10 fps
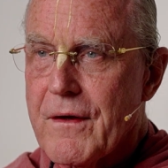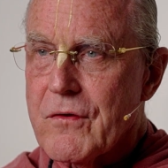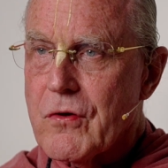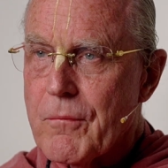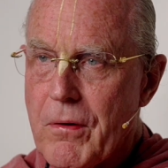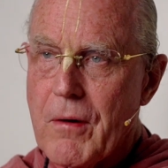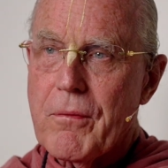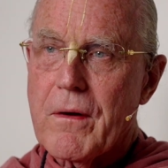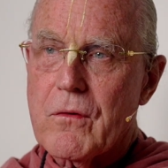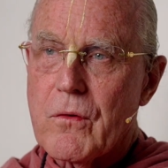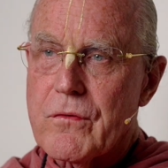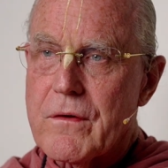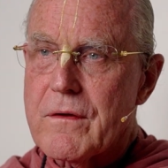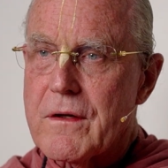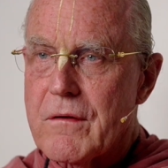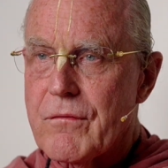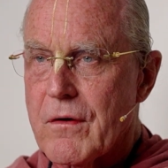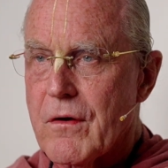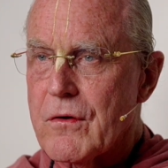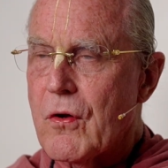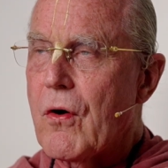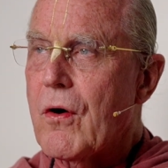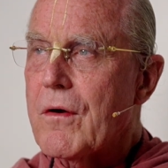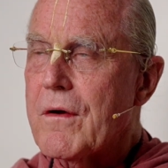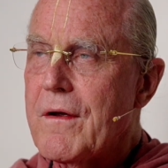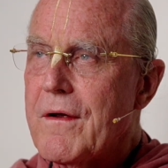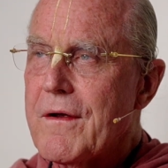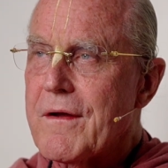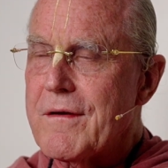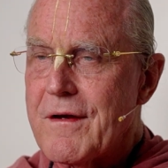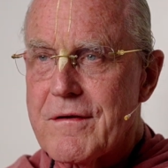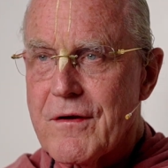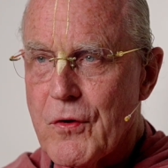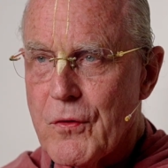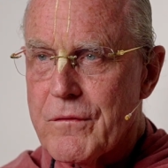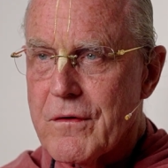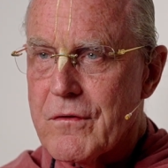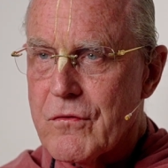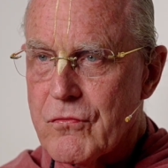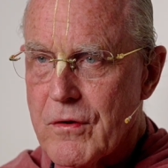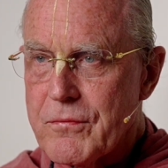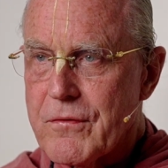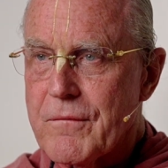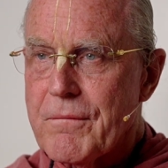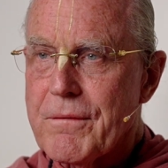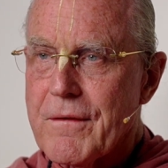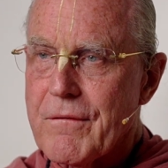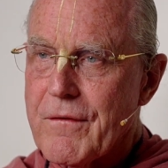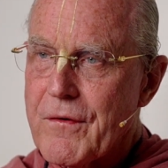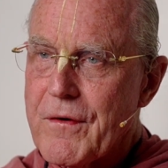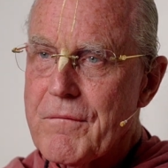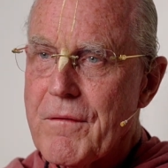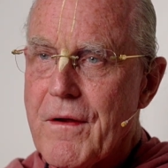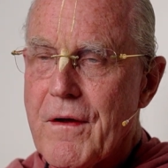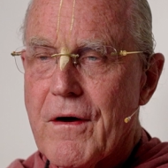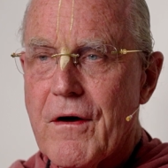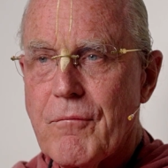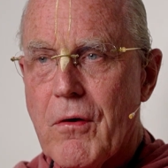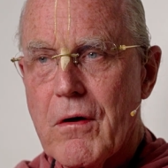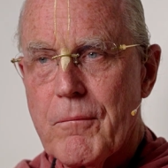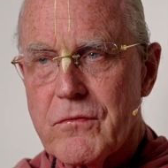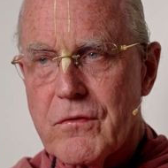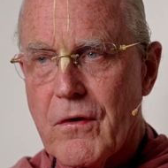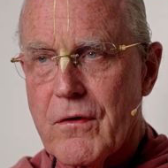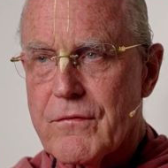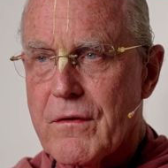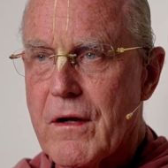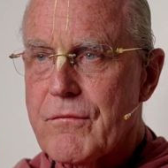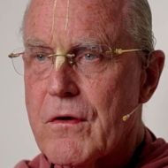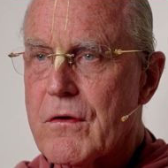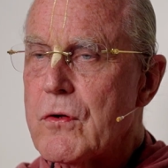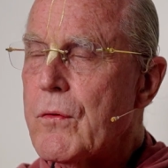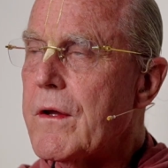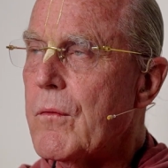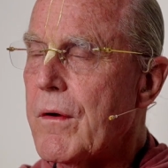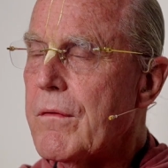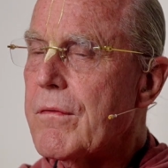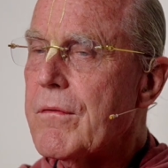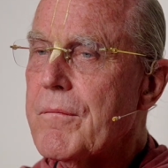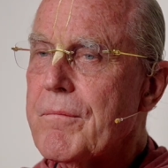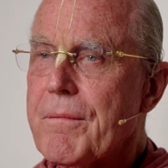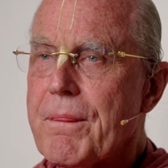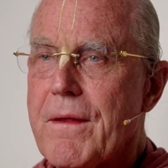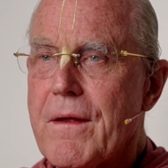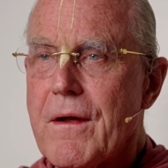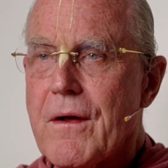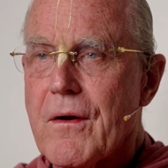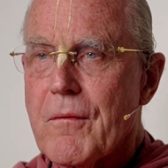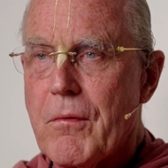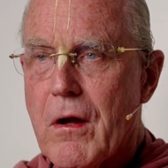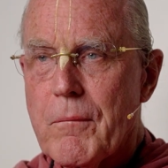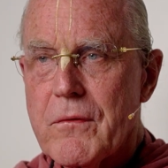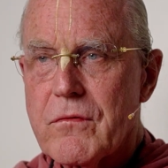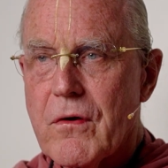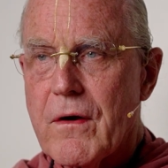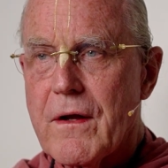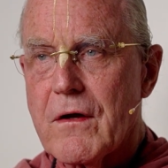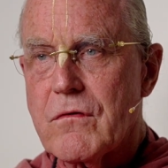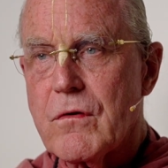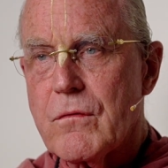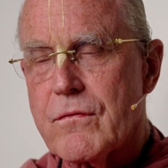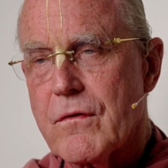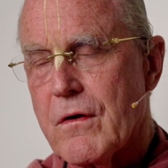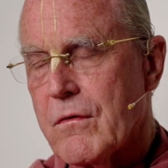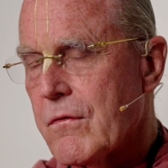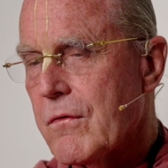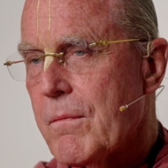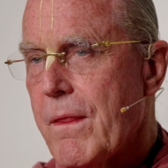Srila Prabhupada goes on to give a long, detailed description therein of Vallabhacharya's life, concluding with, Vallabhacharya had 2 sons,